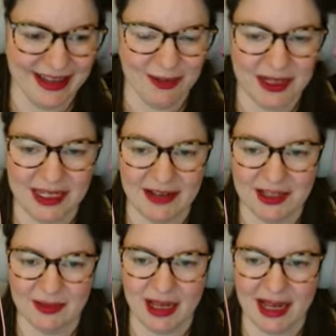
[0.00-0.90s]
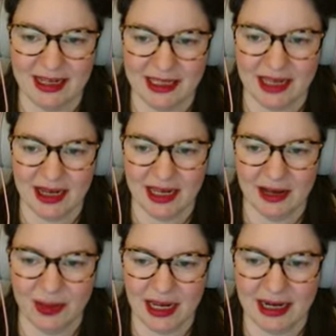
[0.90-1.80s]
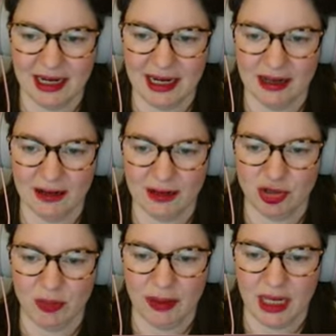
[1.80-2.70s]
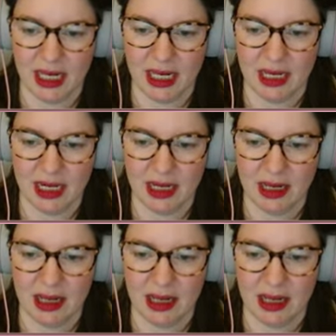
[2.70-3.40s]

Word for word: We did have some guys earlier. We had Nick drop in.